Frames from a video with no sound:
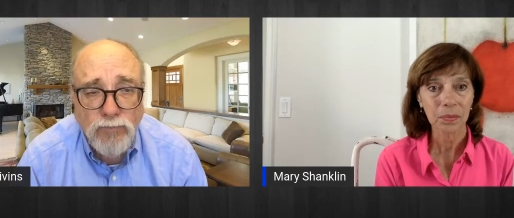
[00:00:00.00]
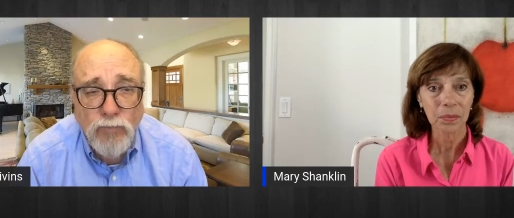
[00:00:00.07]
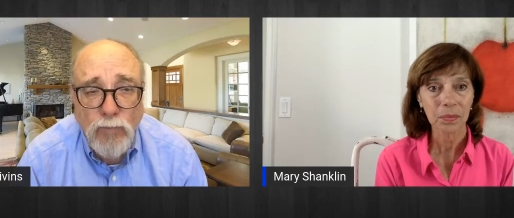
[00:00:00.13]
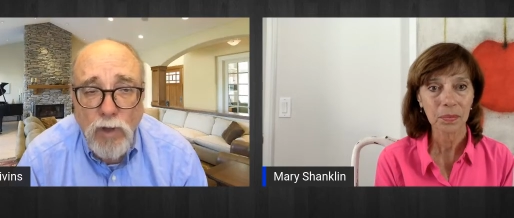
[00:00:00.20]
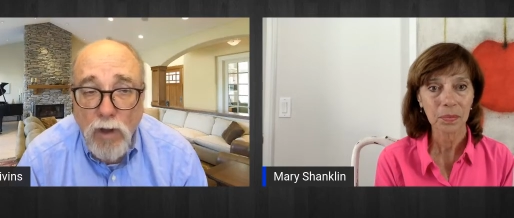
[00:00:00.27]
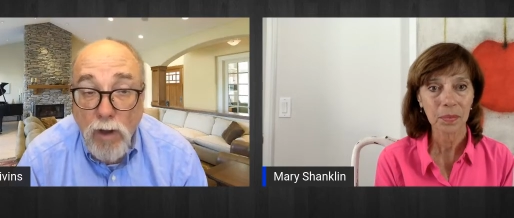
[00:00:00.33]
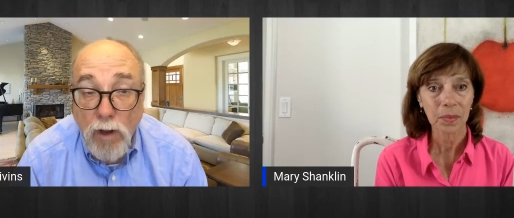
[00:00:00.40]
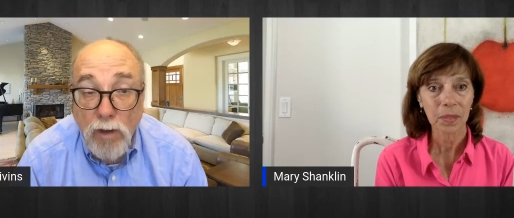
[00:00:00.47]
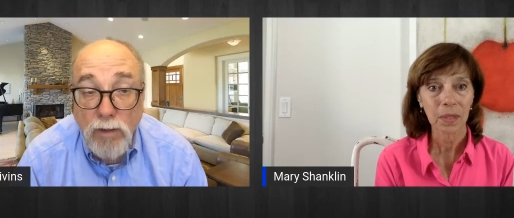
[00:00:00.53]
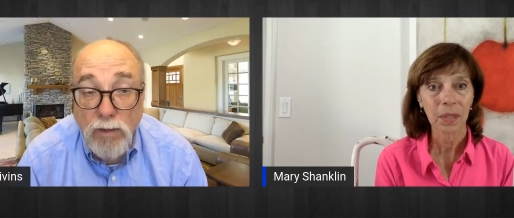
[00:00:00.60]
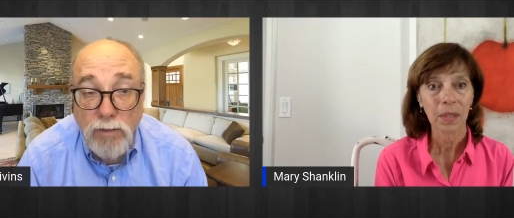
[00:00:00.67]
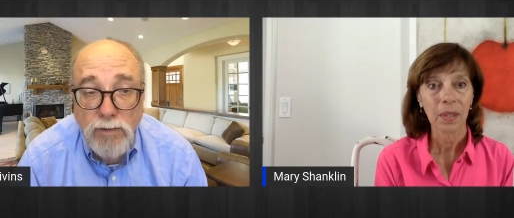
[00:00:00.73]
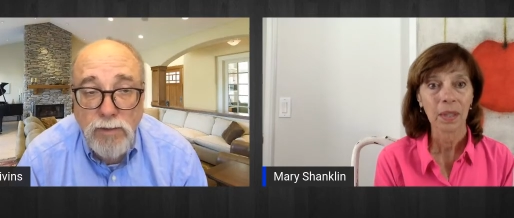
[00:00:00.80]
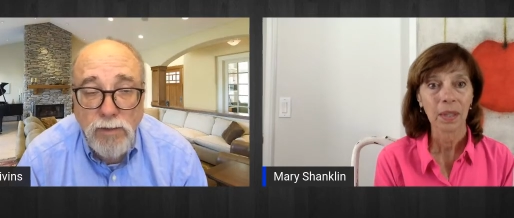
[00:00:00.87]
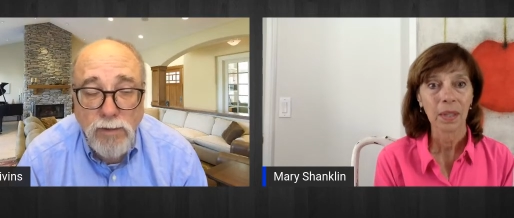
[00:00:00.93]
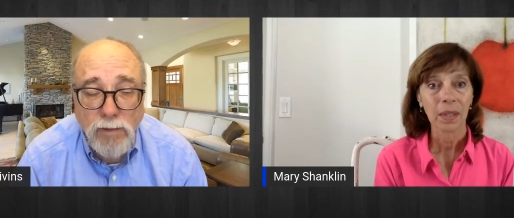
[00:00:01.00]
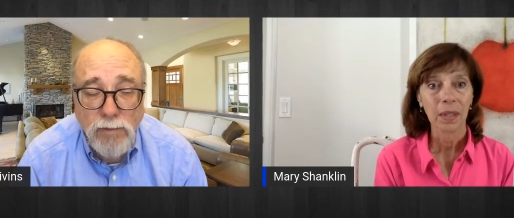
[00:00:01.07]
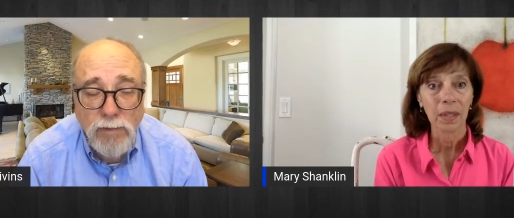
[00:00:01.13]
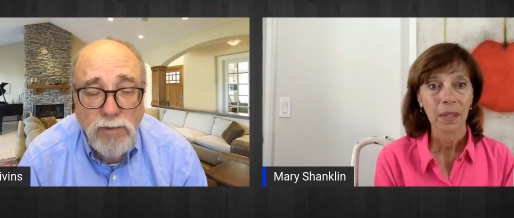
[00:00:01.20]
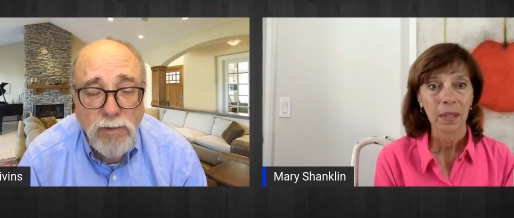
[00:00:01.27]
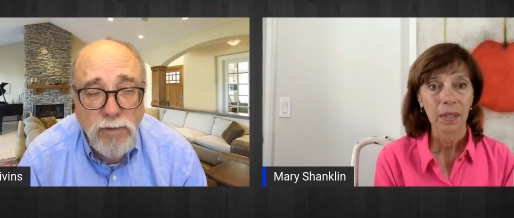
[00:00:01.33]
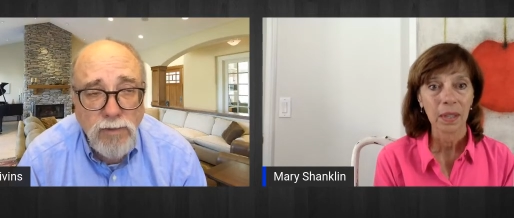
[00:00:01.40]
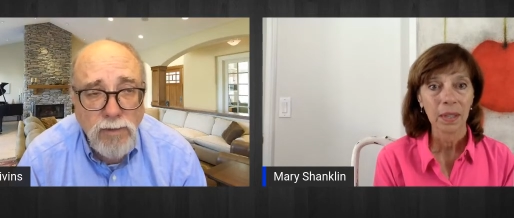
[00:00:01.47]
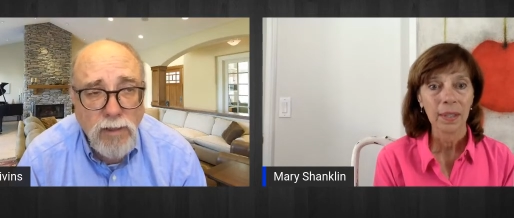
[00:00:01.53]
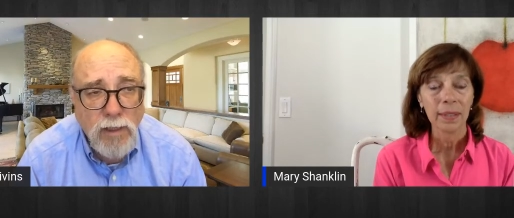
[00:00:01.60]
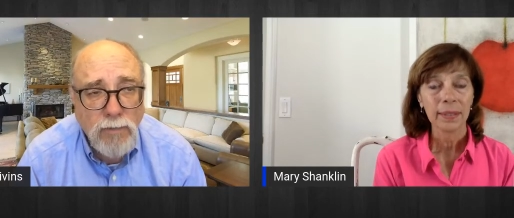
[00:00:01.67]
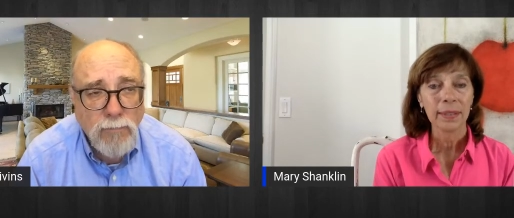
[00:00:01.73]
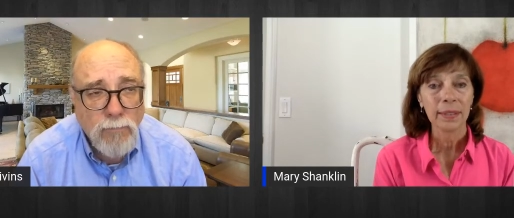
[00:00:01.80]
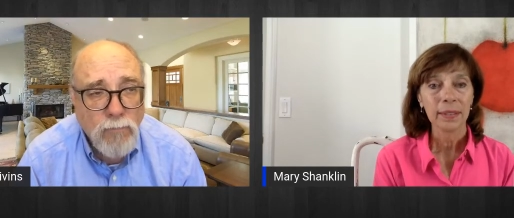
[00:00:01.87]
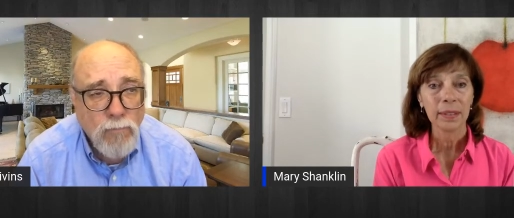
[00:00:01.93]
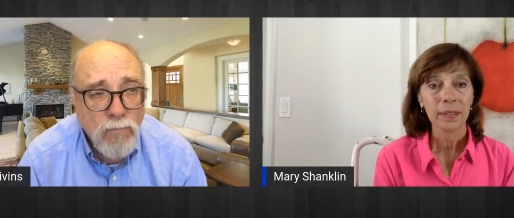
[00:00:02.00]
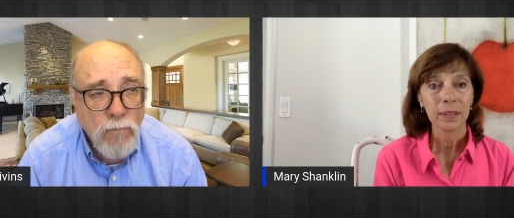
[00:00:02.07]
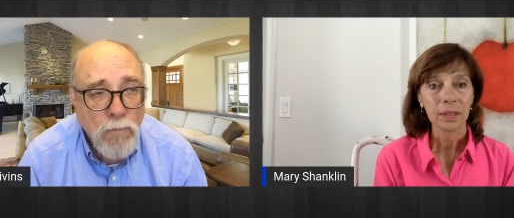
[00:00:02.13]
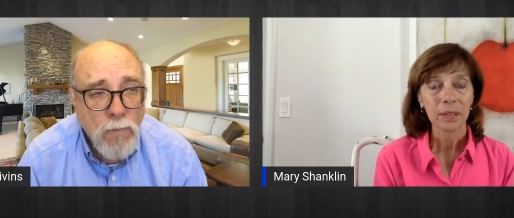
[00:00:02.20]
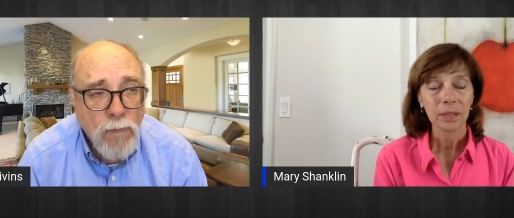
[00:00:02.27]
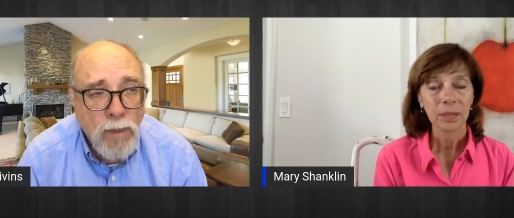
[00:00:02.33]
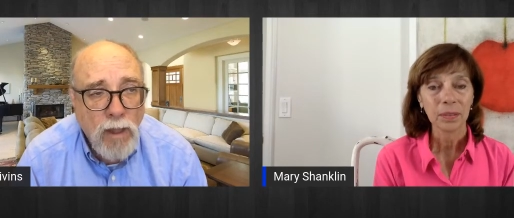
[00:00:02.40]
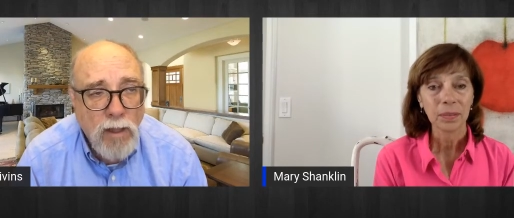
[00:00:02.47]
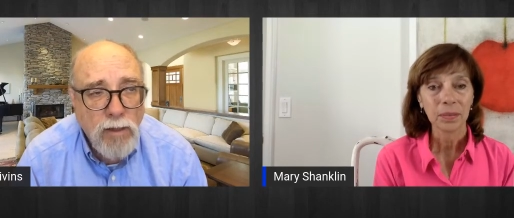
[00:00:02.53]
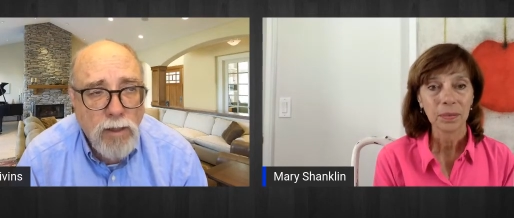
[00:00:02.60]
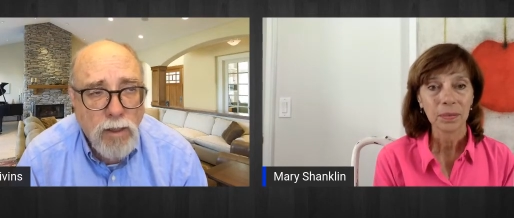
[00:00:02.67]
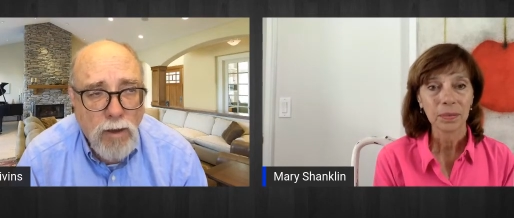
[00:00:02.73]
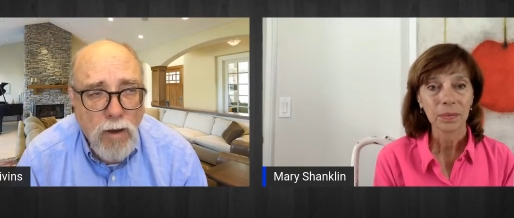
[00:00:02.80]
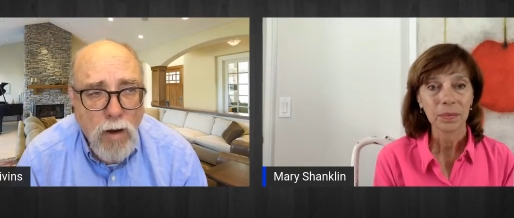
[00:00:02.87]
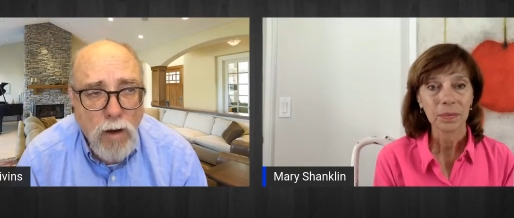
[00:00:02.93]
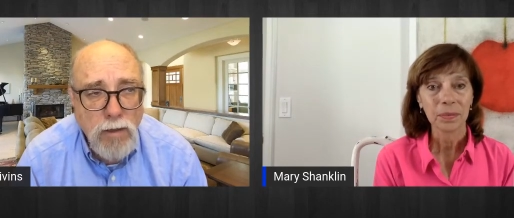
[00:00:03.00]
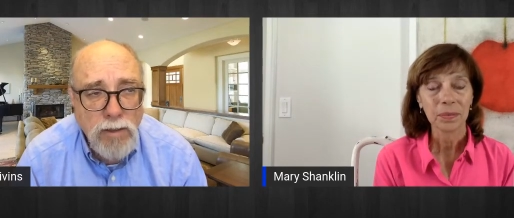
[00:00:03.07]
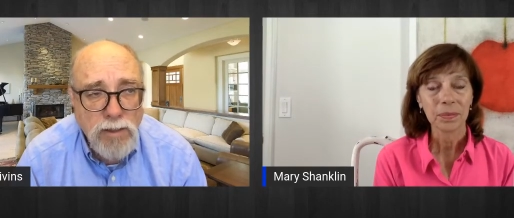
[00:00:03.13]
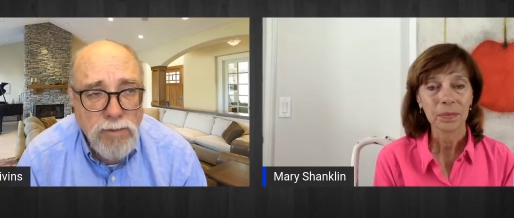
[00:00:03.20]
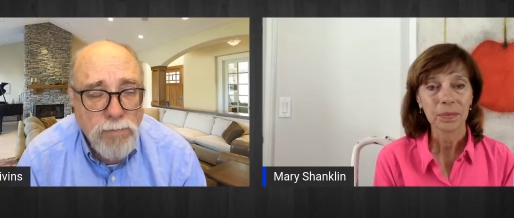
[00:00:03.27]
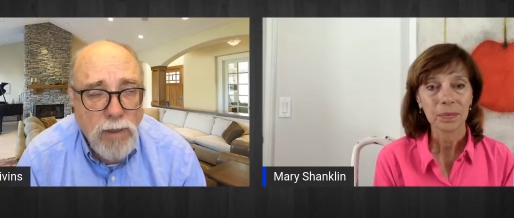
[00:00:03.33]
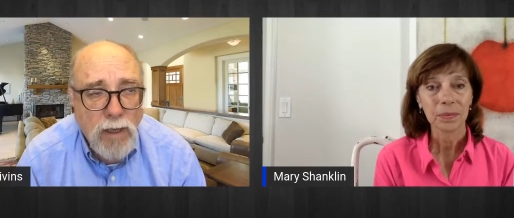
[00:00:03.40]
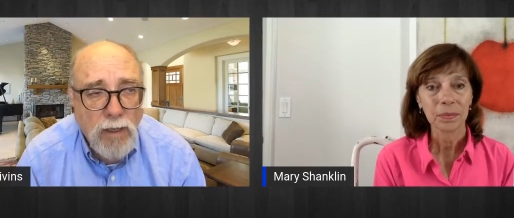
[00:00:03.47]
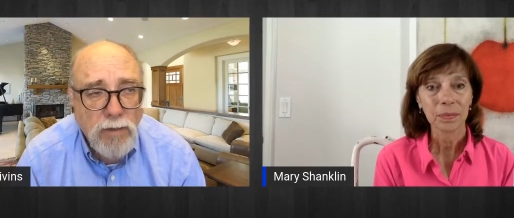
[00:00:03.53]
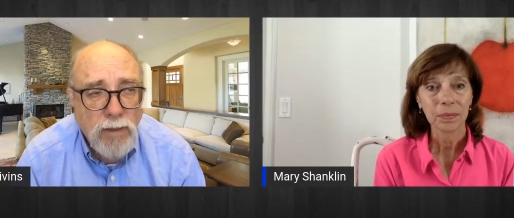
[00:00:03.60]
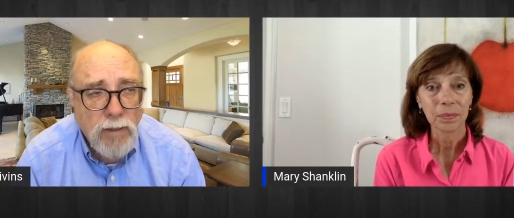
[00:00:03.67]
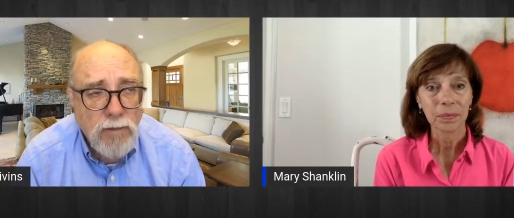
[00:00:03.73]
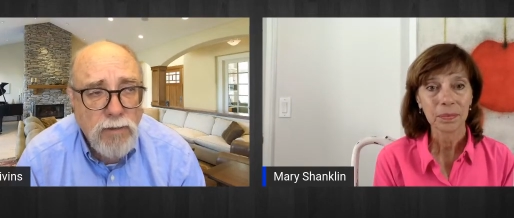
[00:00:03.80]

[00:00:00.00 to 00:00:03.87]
Speaker 1: August. You know, it's it's not the garden spot that